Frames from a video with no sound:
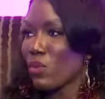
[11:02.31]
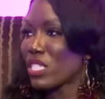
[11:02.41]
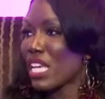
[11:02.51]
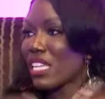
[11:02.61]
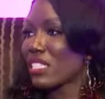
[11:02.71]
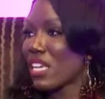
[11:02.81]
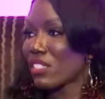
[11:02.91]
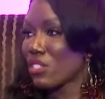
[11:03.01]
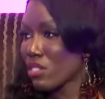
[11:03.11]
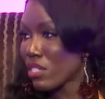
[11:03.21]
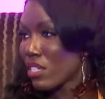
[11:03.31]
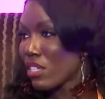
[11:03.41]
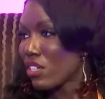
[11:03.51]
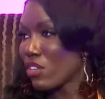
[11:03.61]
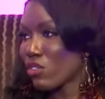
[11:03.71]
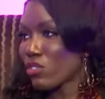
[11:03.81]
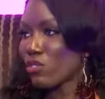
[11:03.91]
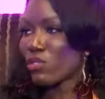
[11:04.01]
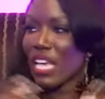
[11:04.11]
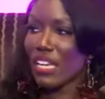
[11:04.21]
We stayed in touch. Right. you know,
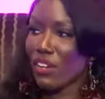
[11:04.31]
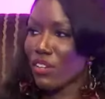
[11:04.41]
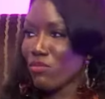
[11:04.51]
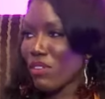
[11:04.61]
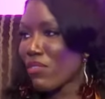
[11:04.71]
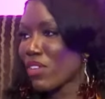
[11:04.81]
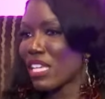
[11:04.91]
through letters, whatever.